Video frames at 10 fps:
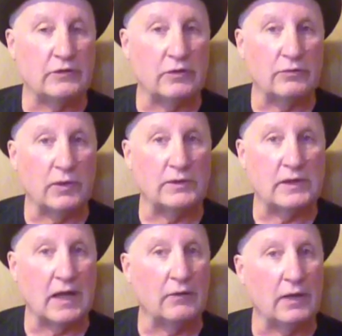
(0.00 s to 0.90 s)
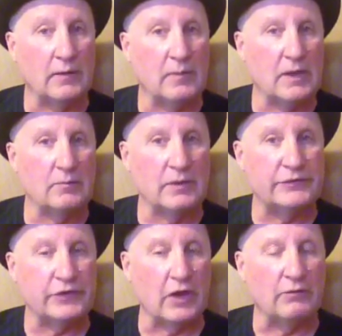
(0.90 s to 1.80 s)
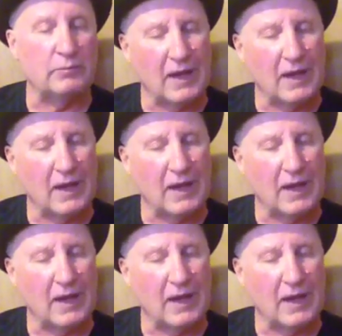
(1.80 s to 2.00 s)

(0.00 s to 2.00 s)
the thread count and made them myself.